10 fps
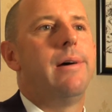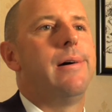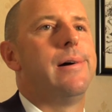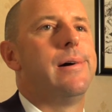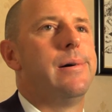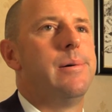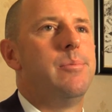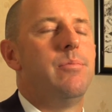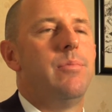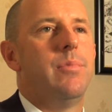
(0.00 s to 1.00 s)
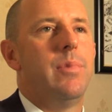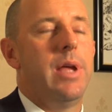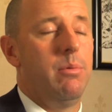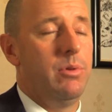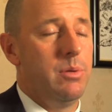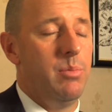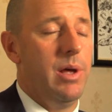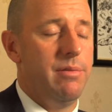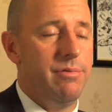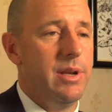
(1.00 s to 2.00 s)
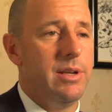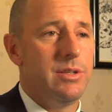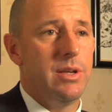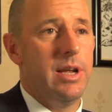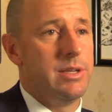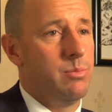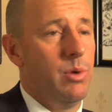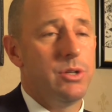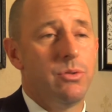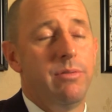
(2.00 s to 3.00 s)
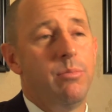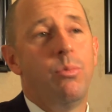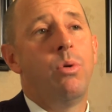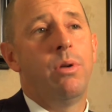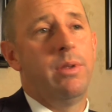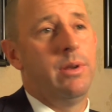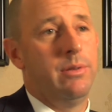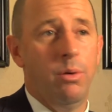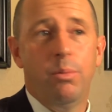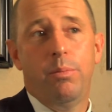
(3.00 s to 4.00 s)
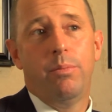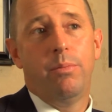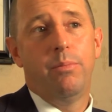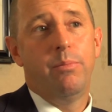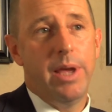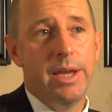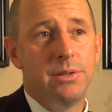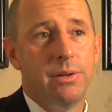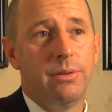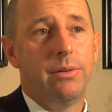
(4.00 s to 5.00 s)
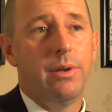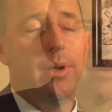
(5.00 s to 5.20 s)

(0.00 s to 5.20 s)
able to benefit as much or even more than adult patients.